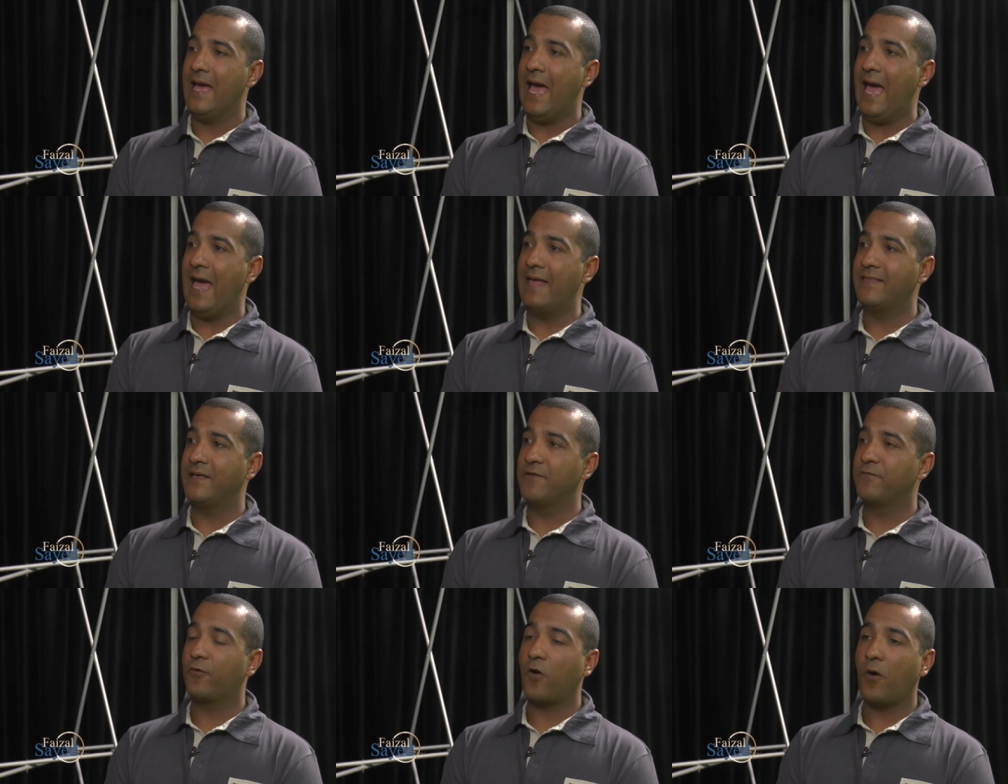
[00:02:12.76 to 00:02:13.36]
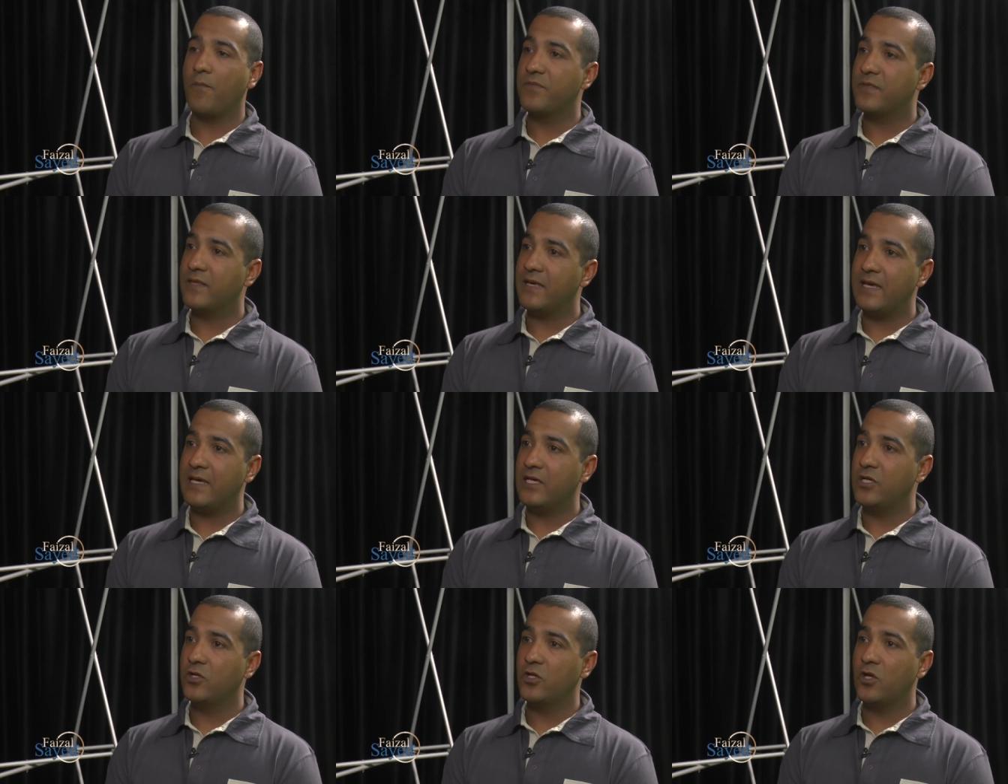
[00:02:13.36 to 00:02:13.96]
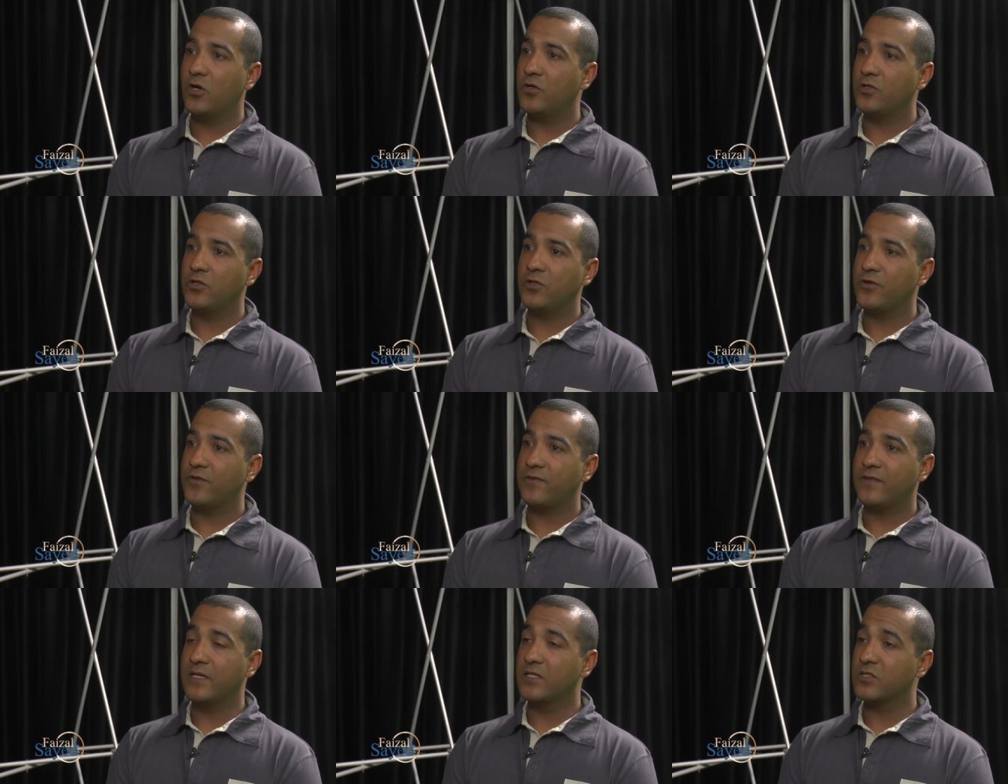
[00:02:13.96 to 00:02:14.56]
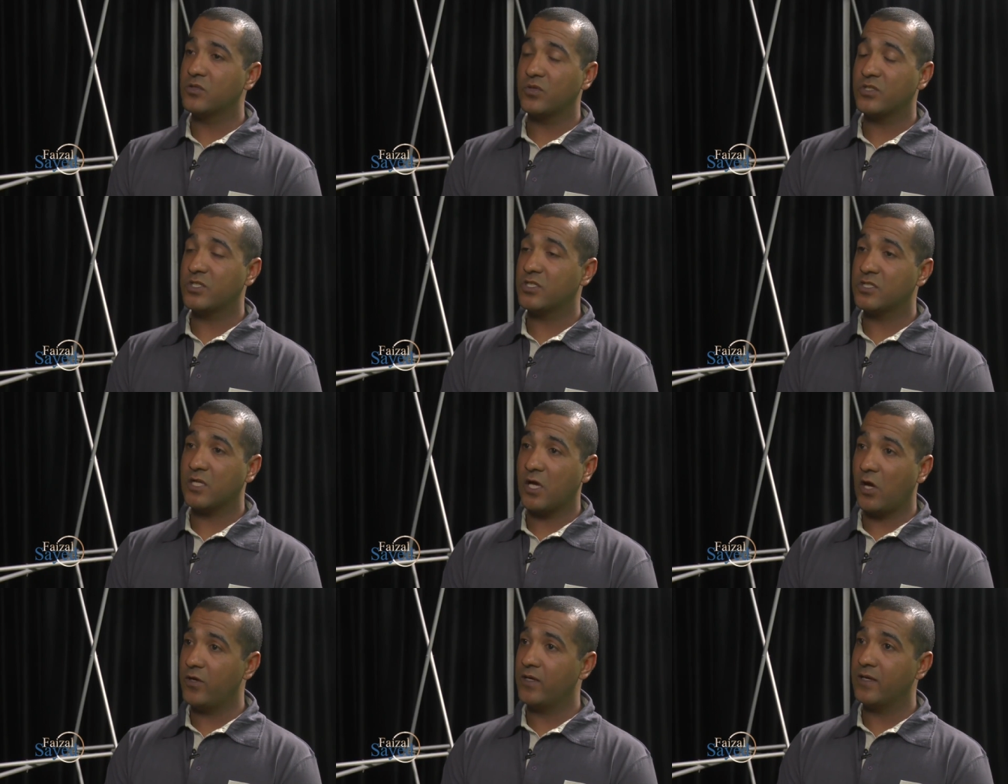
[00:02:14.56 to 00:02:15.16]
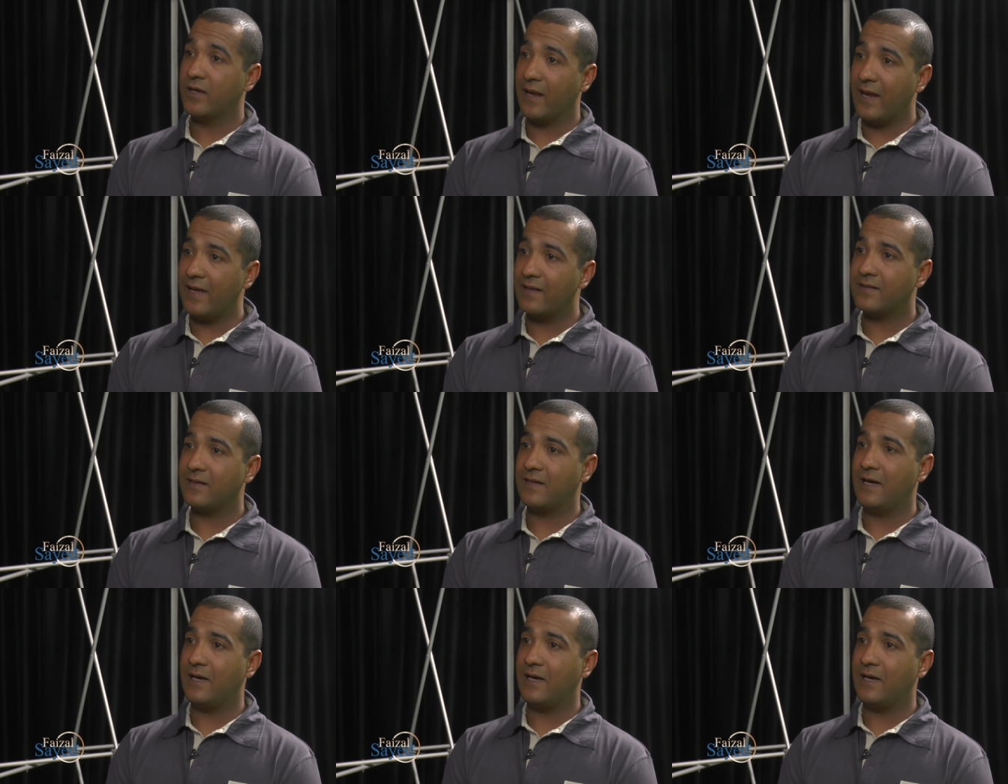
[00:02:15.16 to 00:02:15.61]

and then from there, you know things was just going great.